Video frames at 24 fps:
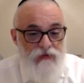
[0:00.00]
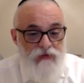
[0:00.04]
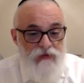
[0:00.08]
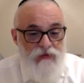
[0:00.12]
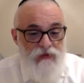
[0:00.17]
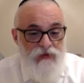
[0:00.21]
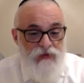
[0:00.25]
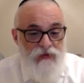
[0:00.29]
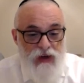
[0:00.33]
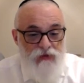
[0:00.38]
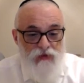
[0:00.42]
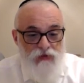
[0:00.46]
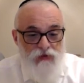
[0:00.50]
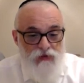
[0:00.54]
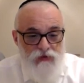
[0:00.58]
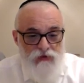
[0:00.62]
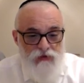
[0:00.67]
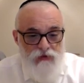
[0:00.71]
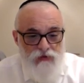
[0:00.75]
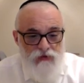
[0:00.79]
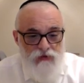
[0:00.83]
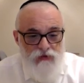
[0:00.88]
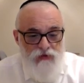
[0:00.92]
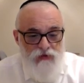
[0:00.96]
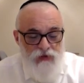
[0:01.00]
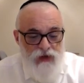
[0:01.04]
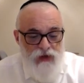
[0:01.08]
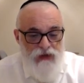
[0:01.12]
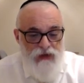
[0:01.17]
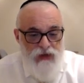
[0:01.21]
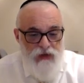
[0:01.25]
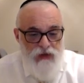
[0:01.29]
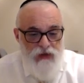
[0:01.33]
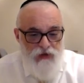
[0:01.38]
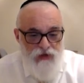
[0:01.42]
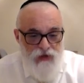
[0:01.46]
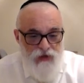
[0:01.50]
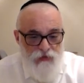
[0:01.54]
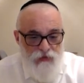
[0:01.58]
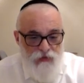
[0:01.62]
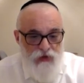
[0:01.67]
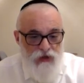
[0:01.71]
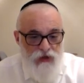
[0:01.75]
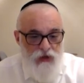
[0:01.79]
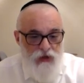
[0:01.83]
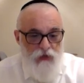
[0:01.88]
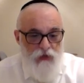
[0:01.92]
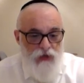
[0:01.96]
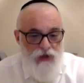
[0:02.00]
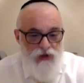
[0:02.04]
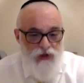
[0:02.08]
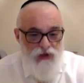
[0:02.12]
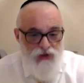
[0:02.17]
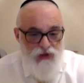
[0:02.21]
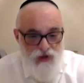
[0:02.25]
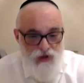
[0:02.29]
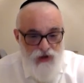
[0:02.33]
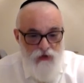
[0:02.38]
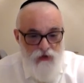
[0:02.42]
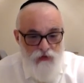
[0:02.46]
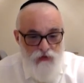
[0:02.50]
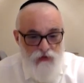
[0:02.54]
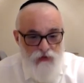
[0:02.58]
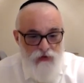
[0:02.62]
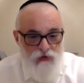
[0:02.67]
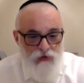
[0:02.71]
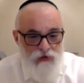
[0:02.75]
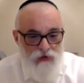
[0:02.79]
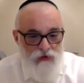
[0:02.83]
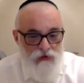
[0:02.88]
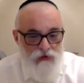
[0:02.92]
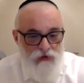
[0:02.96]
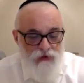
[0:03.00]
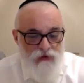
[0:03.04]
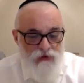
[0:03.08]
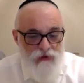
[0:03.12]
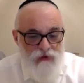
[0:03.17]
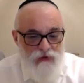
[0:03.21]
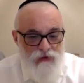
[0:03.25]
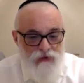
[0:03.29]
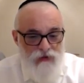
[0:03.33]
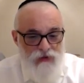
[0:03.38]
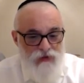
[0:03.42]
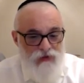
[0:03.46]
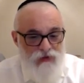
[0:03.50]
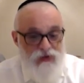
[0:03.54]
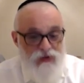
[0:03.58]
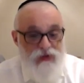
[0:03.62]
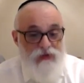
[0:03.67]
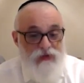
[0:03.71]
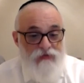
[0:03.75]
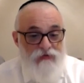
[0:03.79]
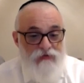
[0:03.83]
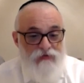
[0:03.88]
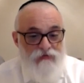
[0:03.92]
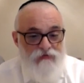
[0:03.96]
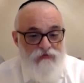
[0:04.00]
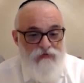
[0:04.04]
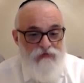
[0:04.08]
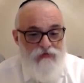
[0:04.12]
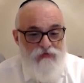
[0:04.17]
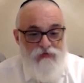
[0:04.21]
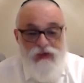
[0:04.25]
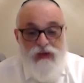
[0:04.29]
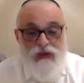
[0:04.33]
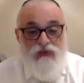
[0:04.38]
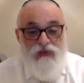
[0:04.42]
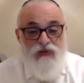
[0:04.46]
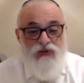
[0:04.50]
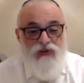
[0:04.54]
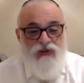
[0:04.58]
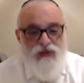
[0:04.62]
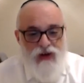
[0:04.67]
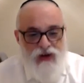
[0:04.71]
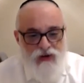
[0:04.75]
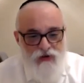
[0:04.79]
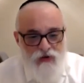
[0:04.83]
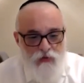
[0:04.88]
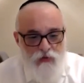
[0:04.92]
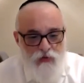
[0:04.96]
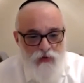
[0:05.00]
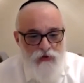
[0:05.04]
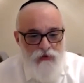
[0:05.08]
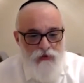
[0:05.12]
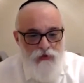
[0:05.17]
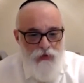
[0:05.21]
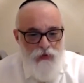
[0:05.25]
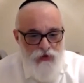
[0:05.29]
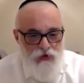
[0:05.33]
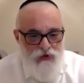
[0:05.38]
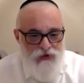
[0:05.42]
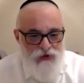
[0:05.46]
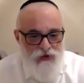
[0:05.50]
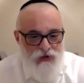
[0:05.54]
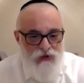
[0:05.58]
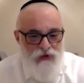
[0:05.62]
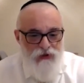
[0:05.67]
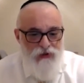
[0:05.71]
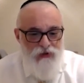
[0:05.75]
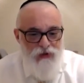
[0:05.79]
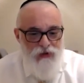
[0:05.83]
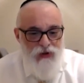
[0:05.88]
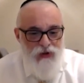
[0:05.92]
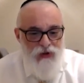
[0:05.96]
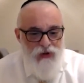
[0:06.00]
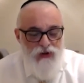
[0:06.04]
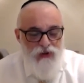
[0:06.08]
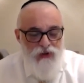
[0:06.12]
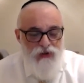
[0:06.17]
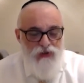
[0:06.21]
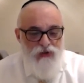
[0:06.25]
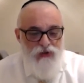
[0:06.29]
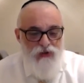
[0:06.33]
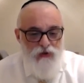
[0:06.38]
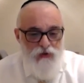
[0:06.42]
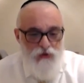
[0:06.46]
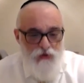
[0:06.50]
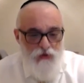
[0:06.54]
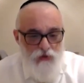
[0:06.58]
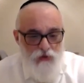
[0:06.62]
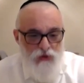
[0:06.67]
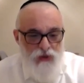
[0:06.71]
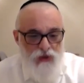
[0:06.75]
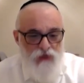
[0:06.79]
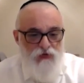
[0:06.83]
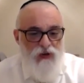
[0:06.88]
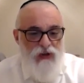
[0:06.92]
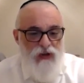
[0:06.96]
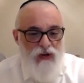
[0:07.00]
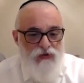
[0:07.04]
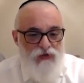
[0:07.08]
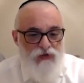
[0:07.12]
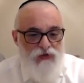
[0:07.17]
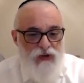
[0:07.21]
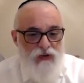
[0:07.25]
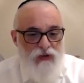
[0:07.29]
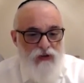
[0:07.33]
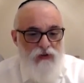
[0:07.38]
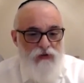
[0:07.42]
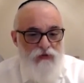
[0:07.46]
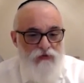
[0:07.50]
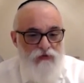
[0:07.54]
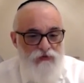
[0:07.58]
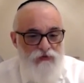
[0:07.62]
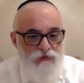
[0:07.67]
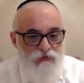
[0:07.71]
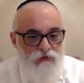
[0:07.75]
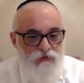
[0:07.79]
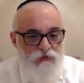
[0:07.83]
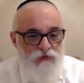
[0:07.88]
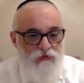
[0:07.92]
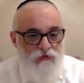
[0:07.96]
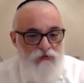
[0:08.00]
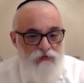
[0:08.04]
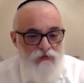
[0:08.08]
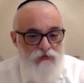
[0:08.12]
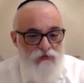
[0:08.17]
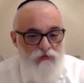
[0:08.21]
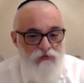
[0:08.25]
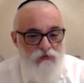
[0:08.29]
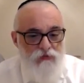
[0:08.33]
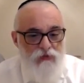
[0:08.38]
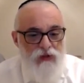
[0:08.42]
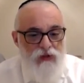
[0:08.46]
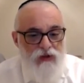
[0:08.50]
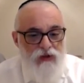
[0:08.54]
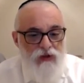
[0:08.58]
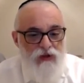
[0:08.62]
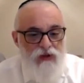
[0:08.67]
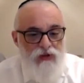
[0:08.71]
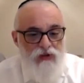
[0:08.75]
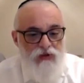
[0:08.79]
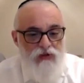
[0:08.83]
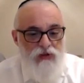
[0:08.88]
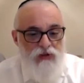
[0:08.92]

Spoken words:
that, like our separation with Hashem, is undesirable per se, so too leaving our fellow. So